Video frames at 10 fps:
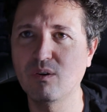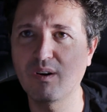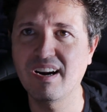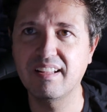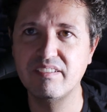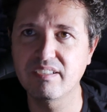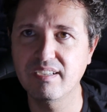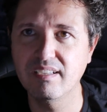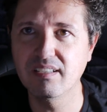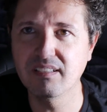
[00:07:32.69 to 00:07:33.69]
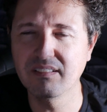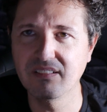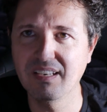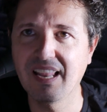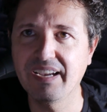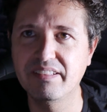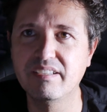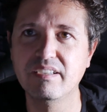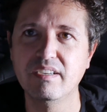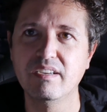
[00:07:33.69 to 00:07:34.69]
or a lateral light